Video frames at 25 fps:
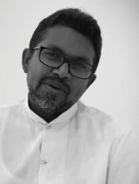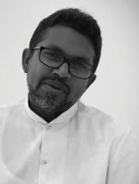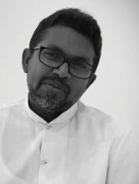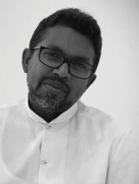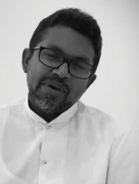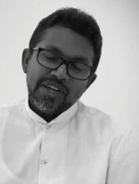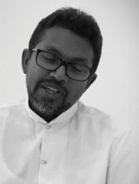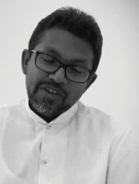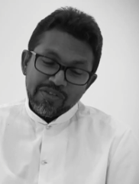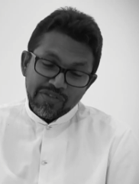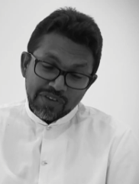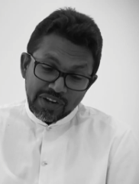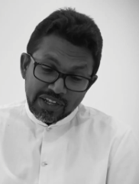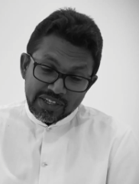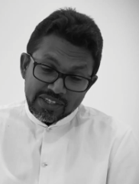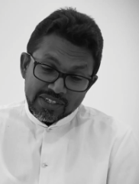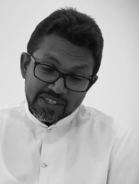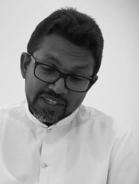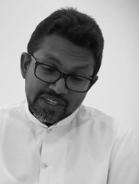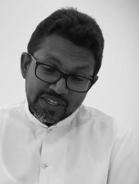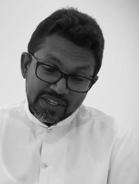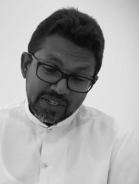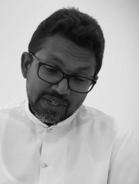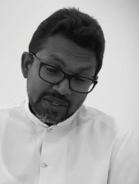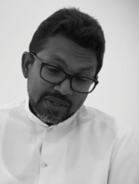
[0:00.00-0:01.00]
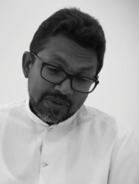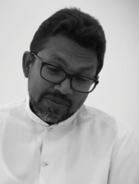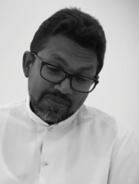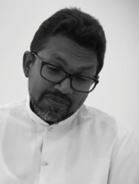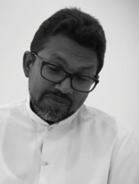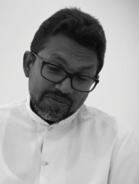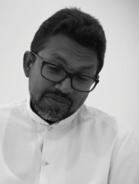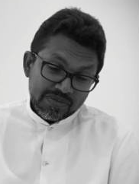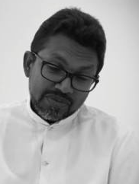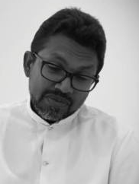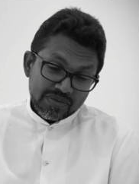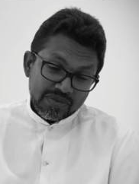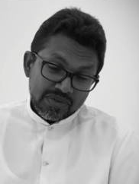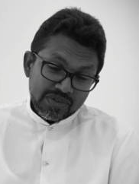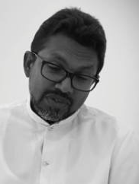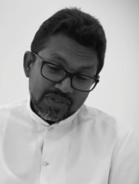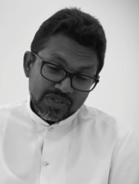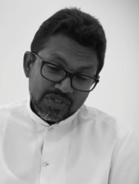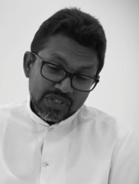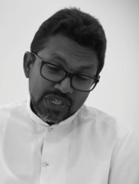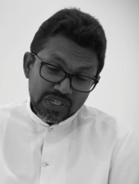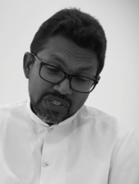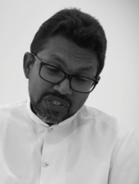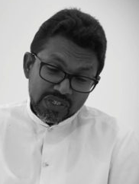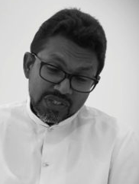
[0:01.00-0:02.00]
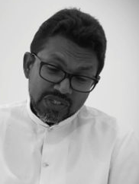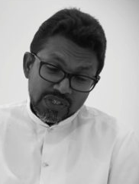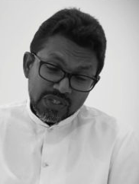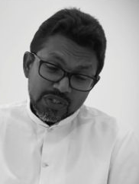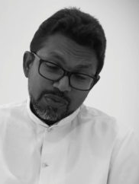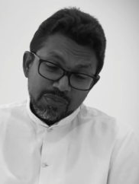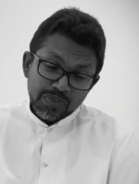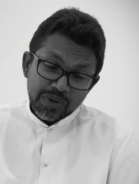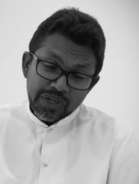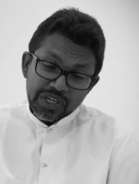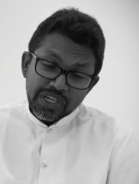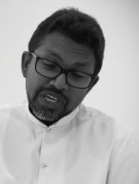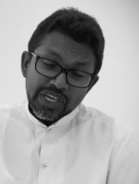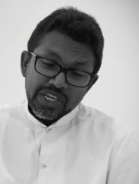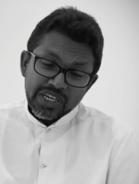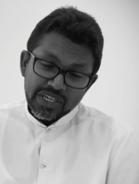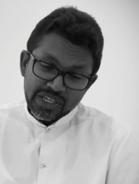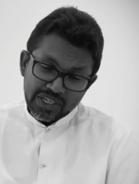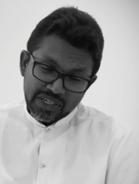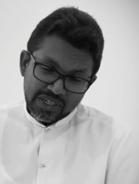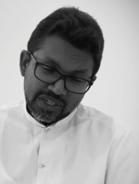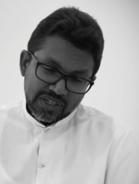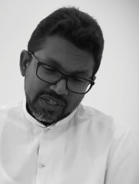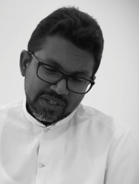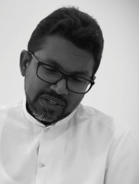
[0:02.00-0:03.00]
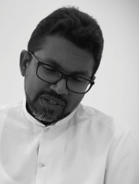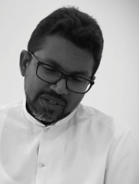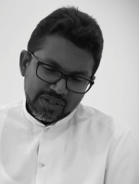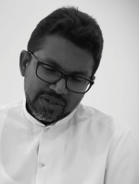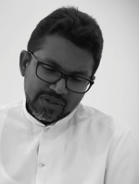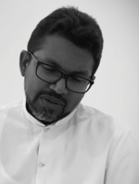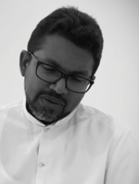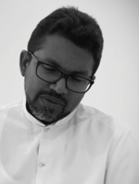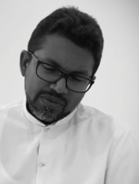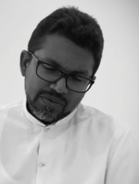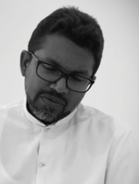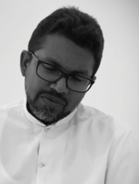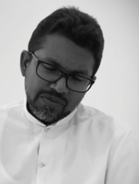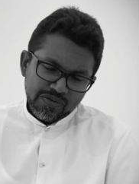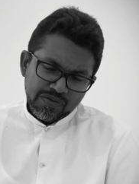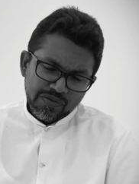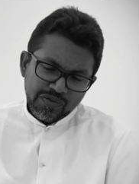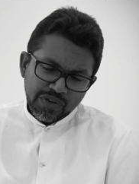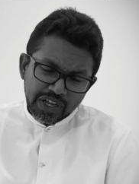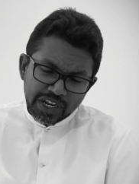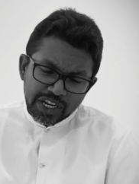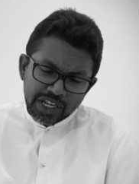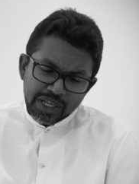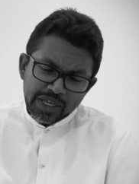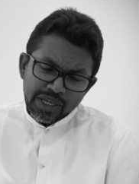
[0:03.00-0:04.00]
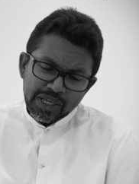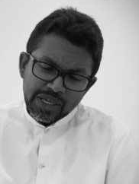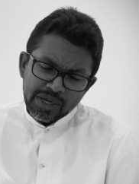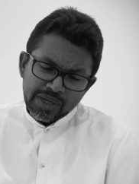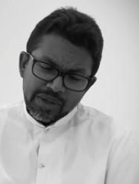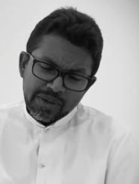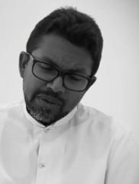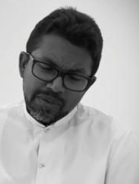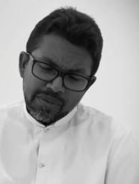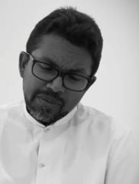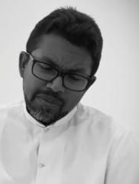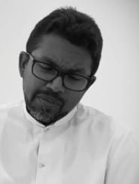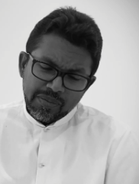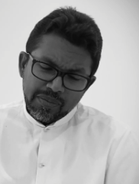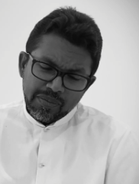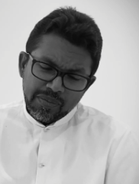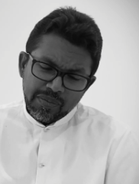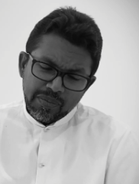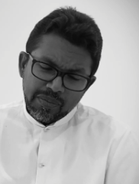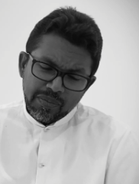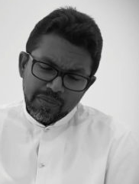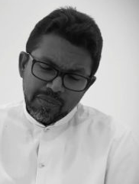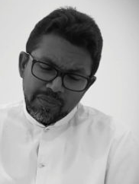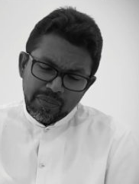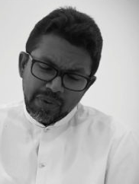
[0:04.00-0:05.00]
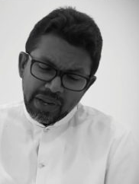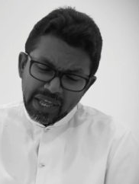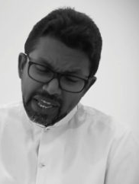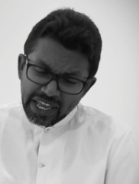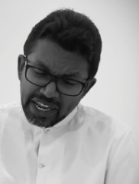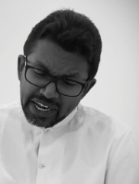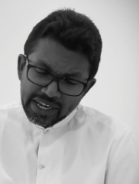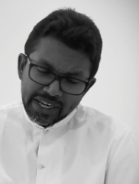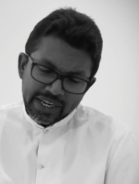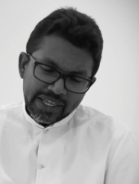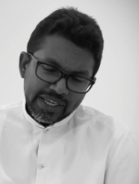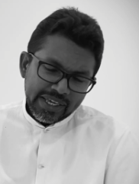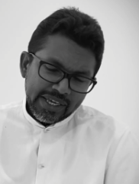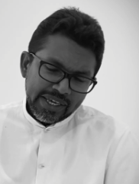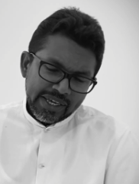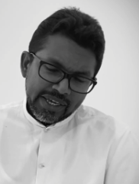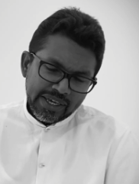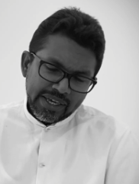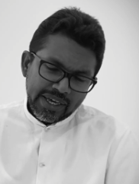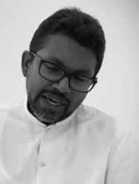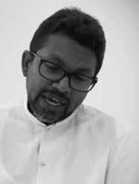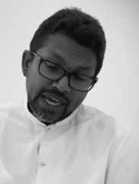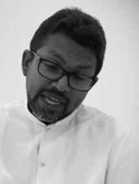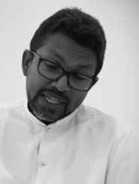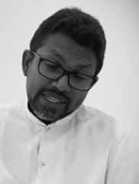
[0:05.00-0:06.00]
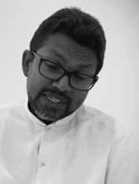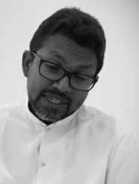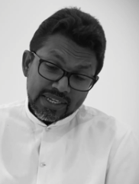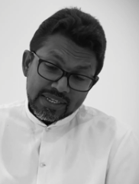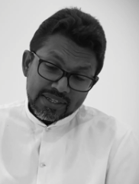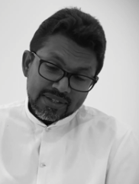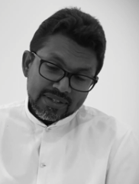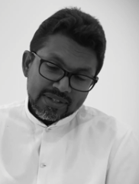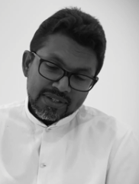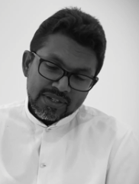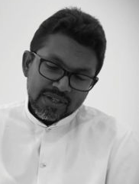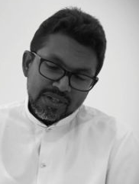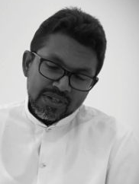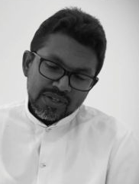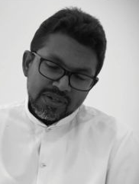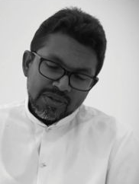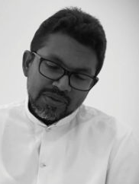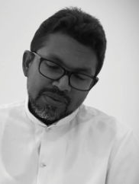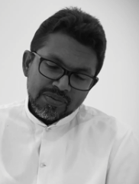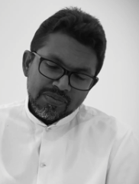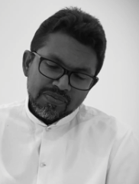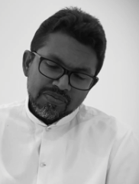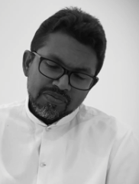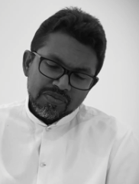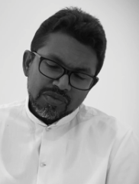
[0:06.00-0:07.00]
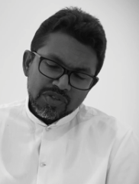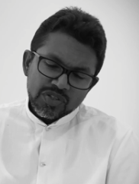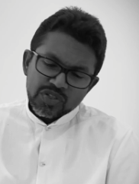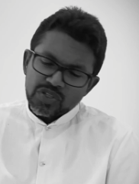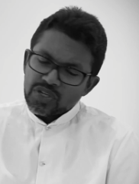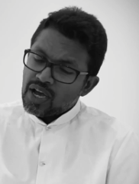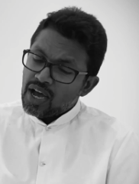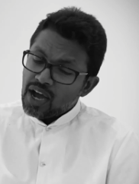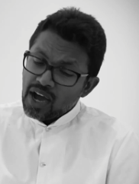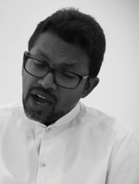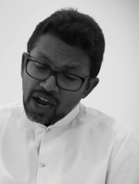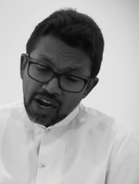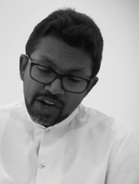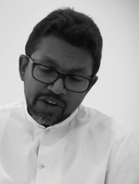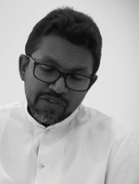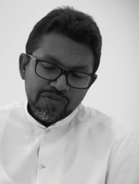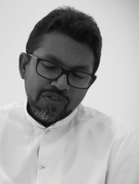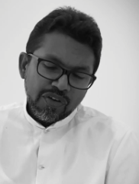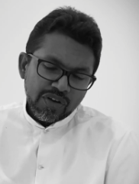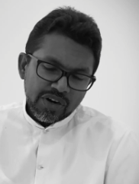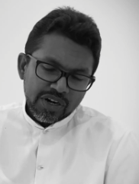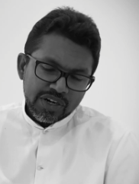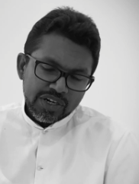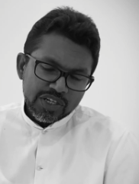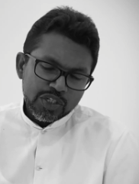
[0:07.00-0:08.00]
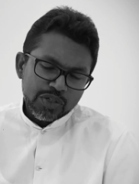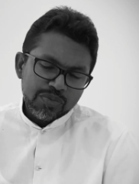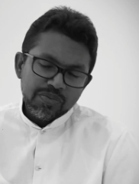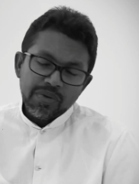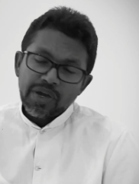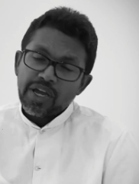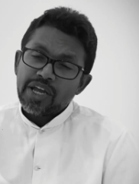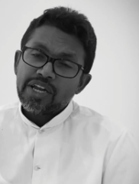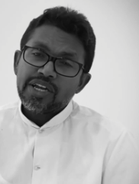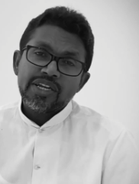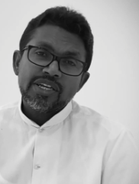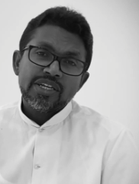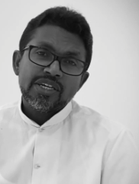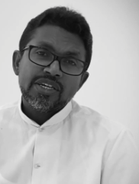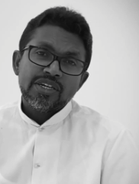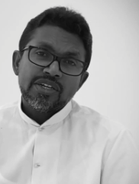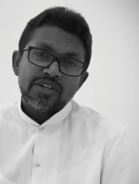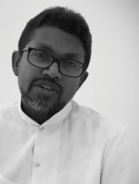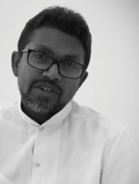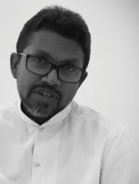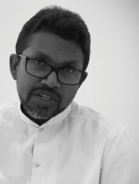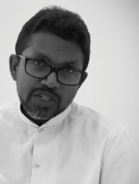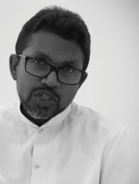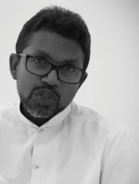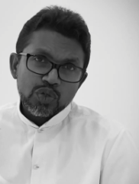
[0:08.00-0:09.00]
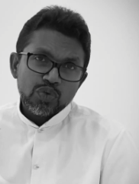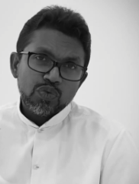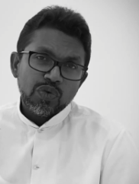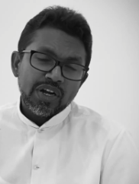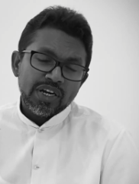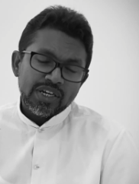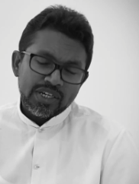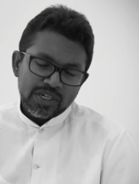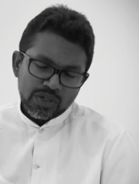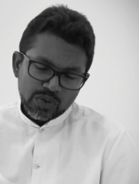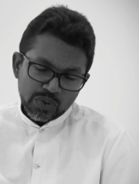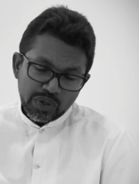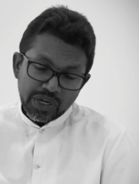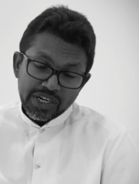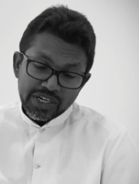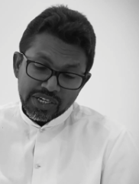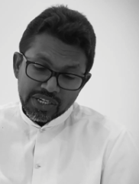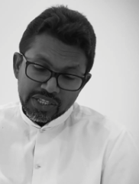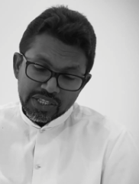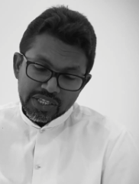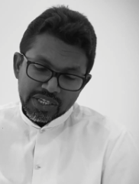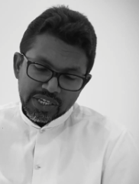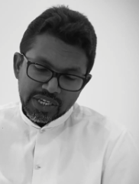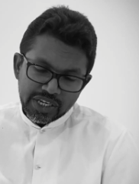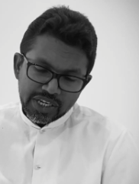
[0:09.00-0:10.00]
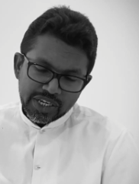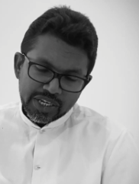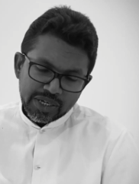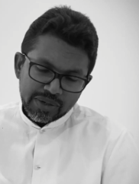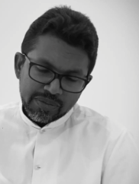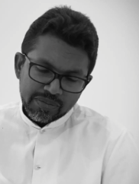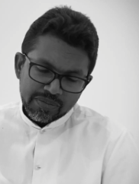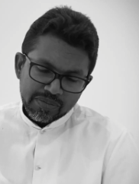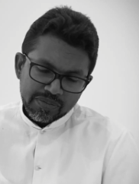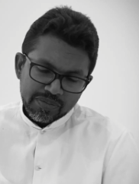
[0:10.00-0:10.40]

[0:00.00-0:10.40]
My dear friends, Jesus is speaking very plainly and says, It's hard for a rich man, rich one, to enter the kingdom.